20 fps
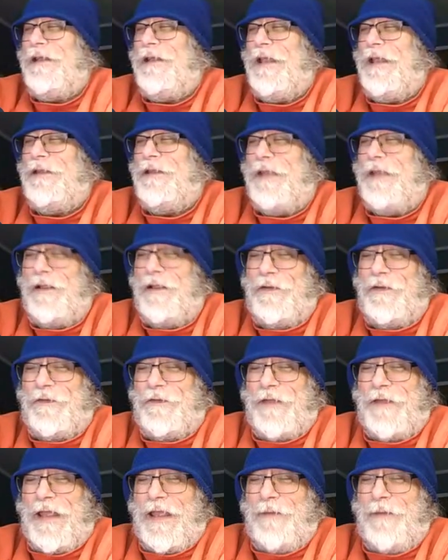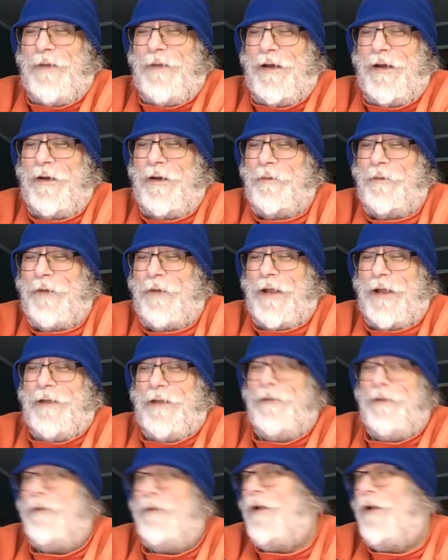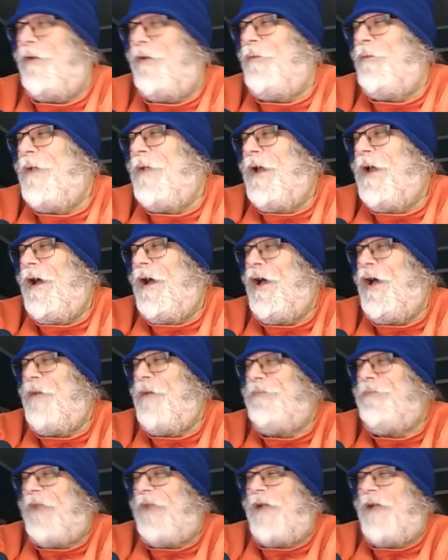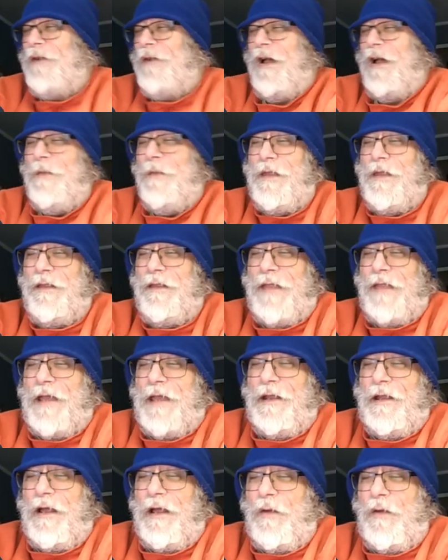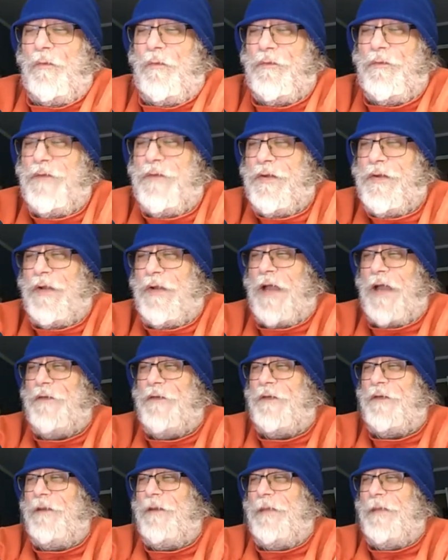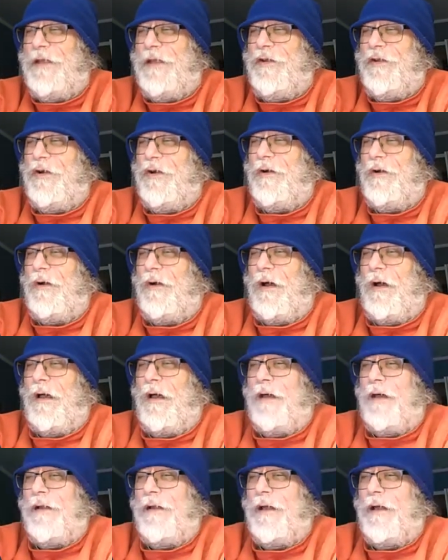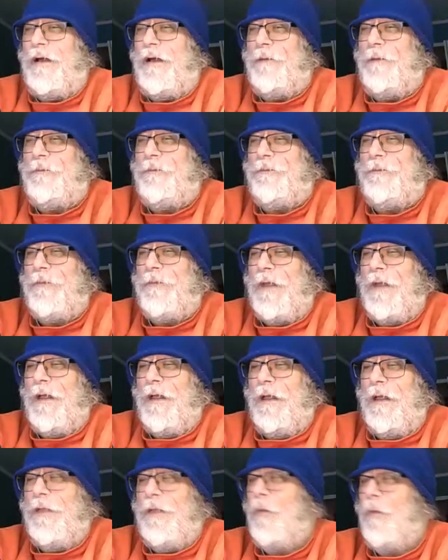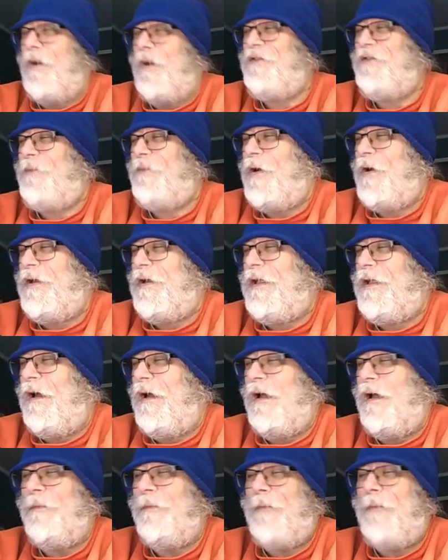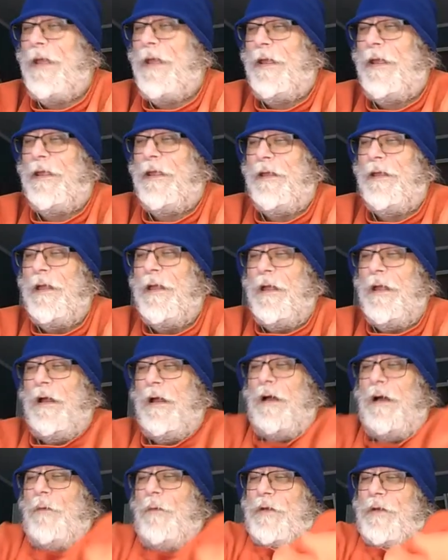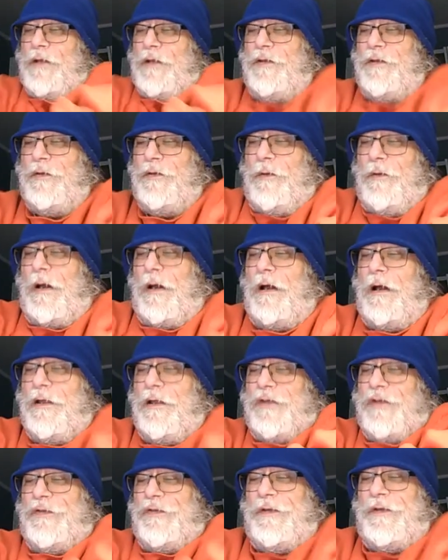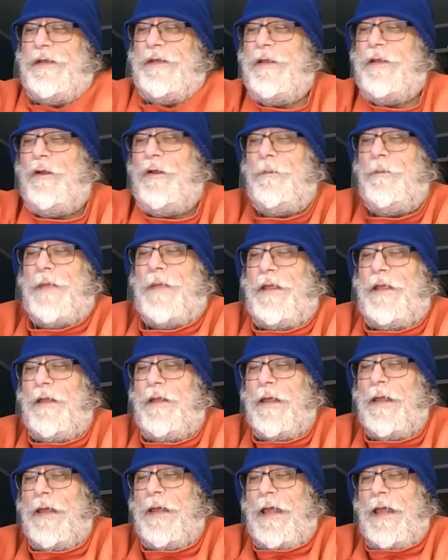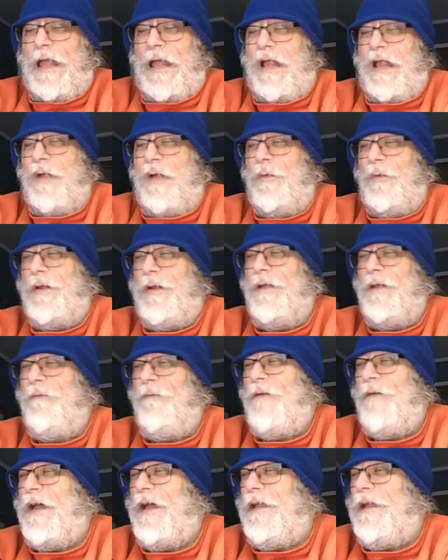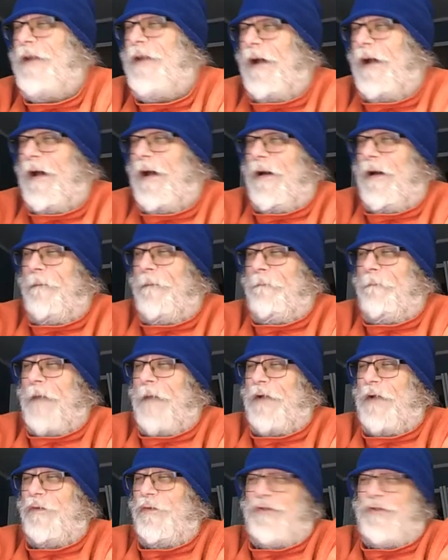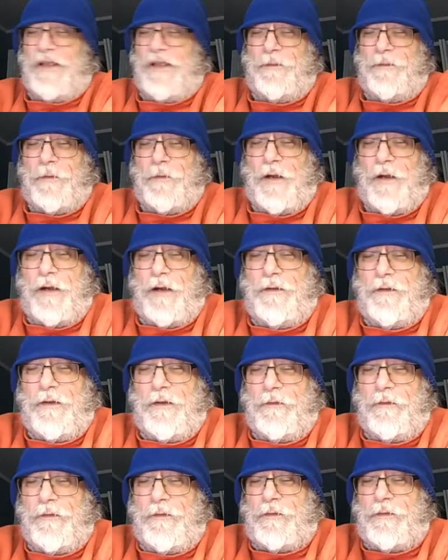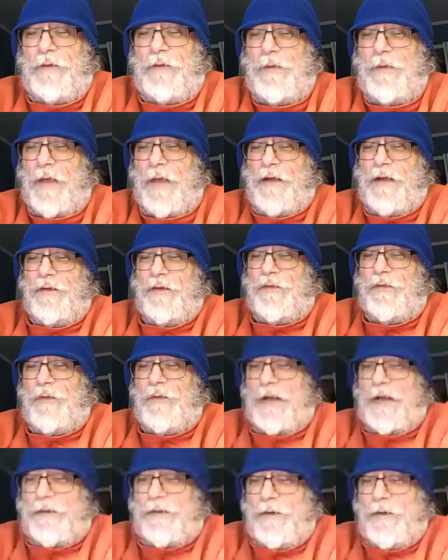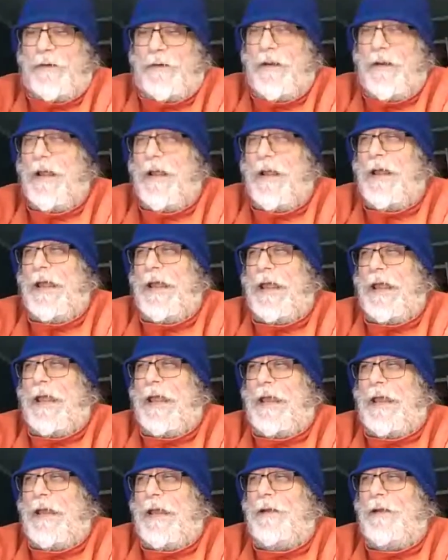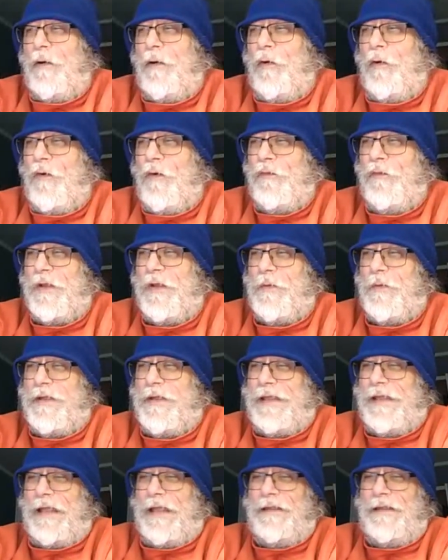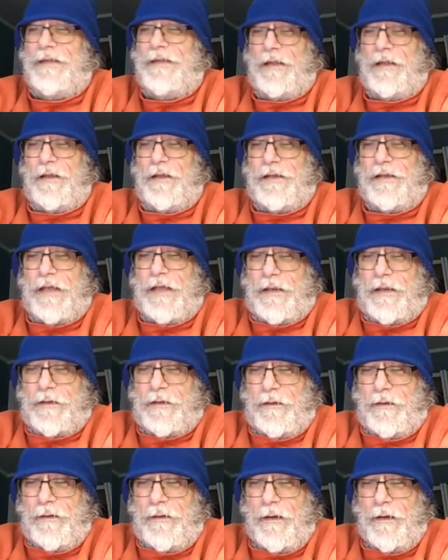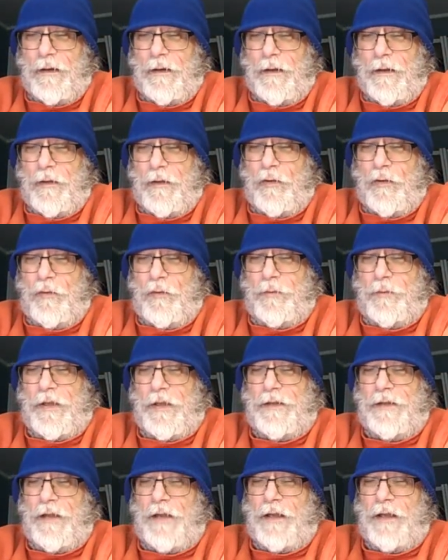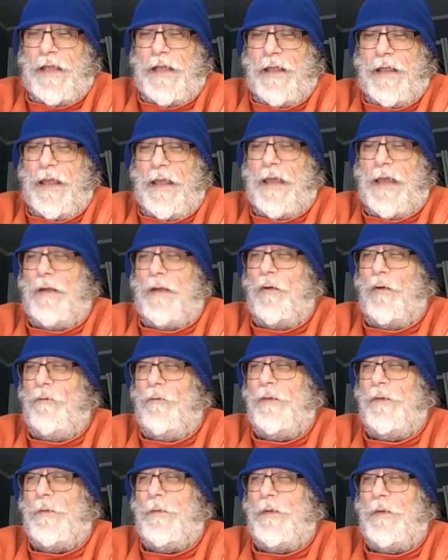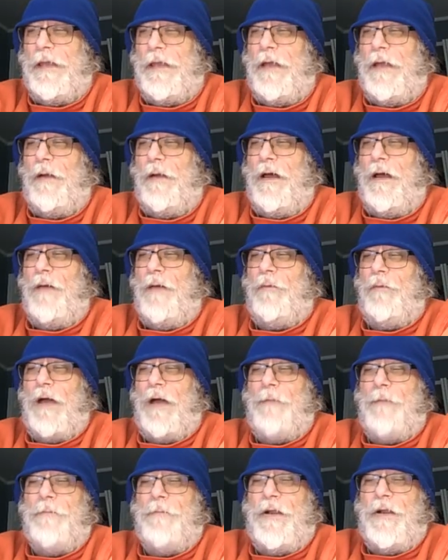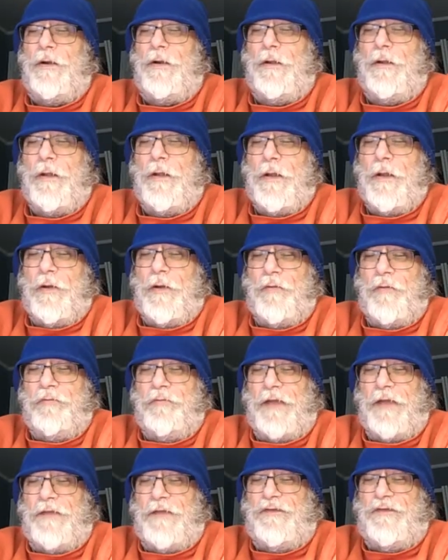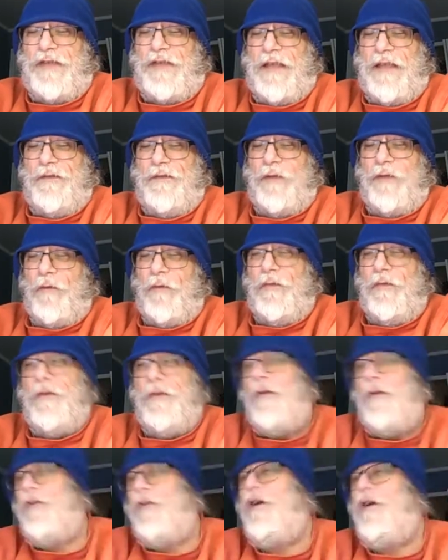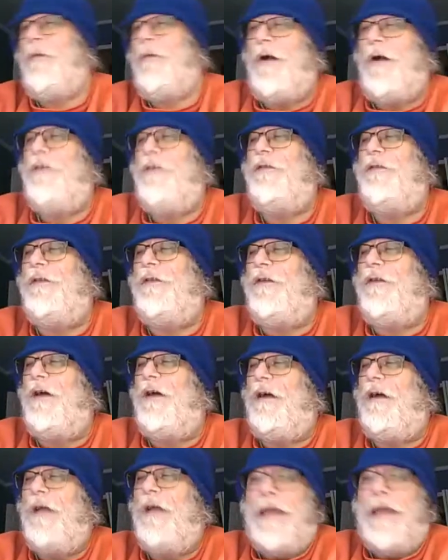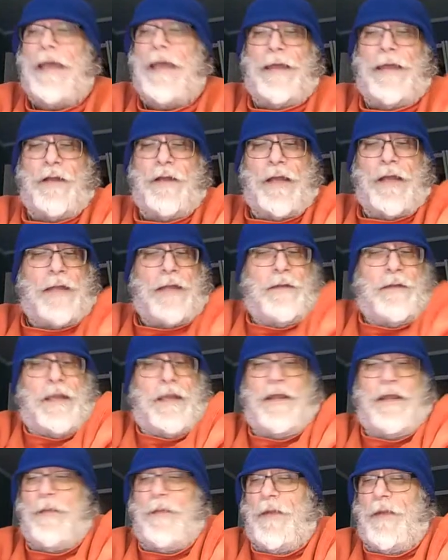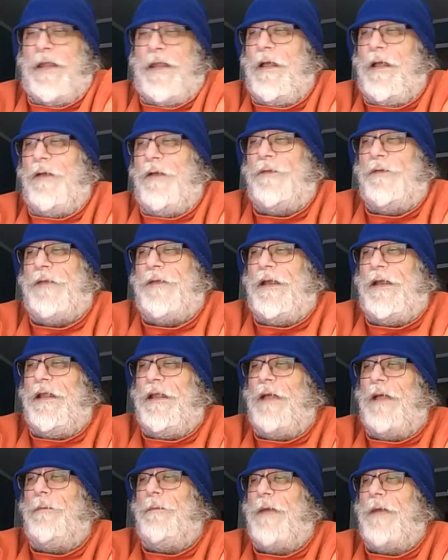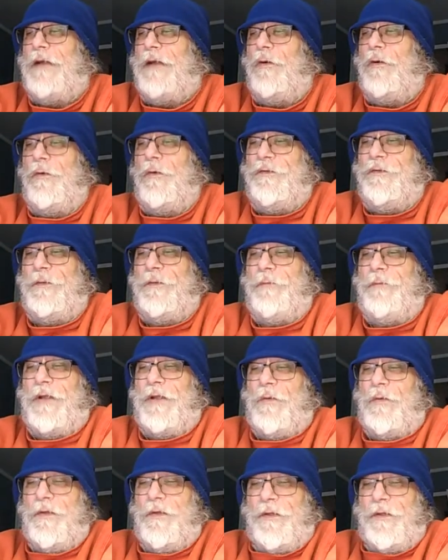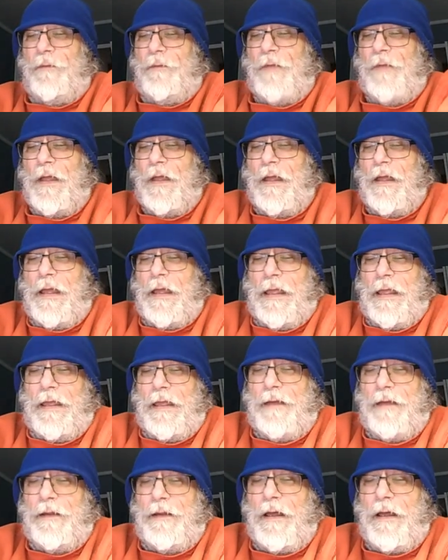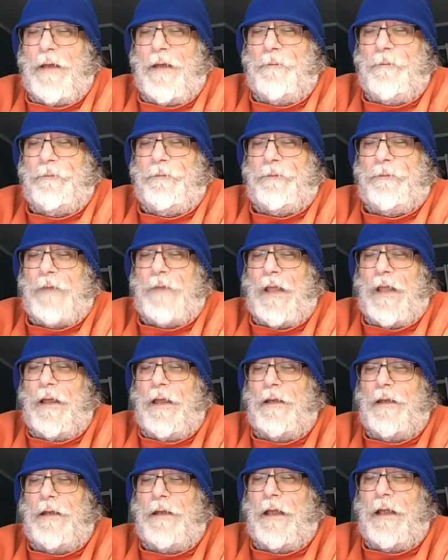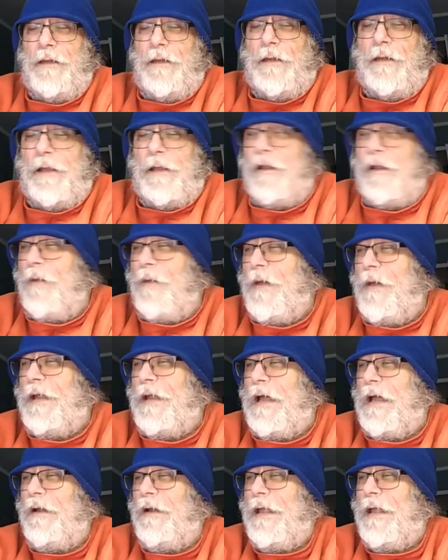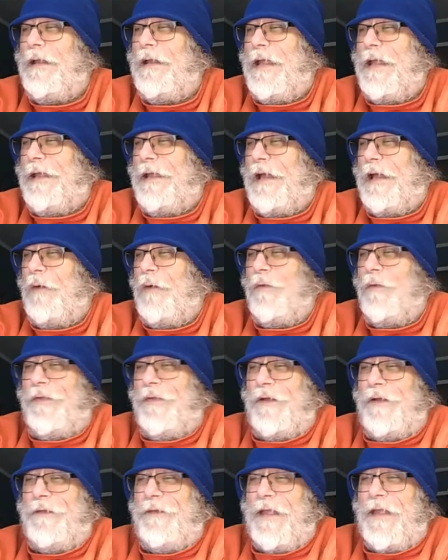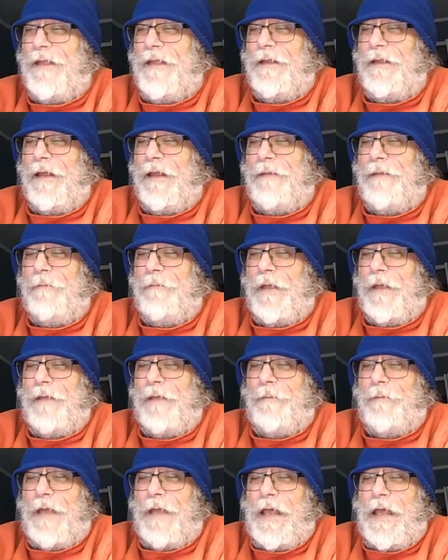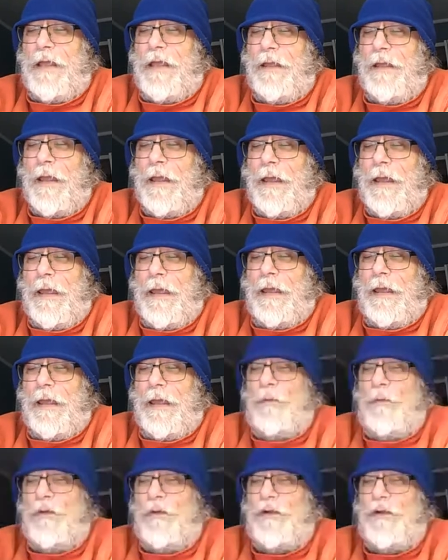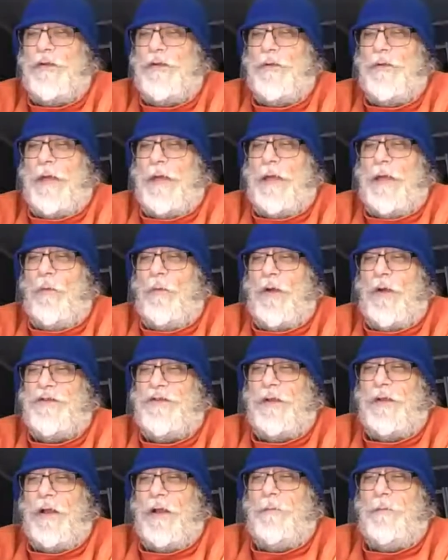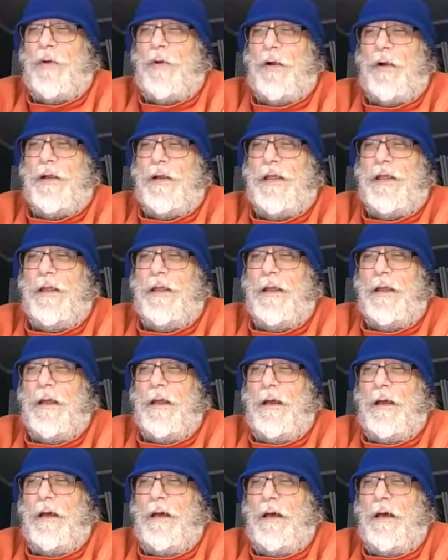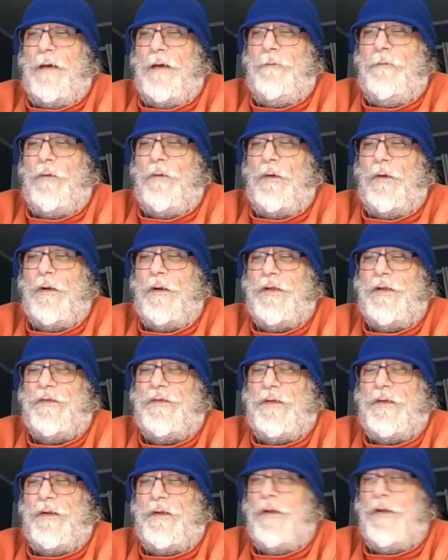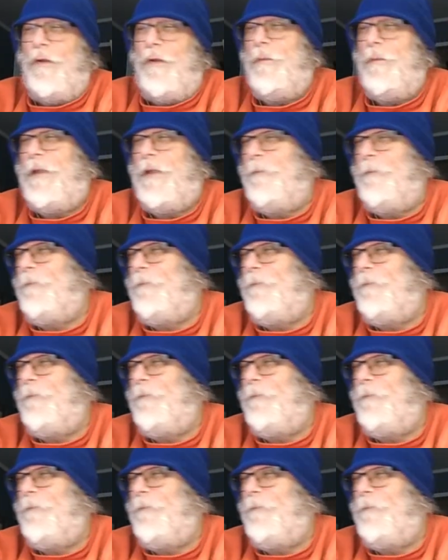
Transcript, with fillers: get Dylan's name uh, right. So um, I commented that uh, you guys are going to be here on um, the watch party on May. Uh, we're going to do uh, "You Should Have Killed Me," and we're going to invite uh, Michael James Menard, the screenwriter and director, and hopefully we can get Dylan Yeager, who played Ducky, and hopefully we'll get uh, Rob Merritt, who played Jeeves. Hopefully, they'll come on to the uh, and and anybody else that uh, Michael wants to bring with them, and um, and, and and come on out and hang out with us in in in May. And we're going to do a watch along party uh, for "You Should Have Killed Me."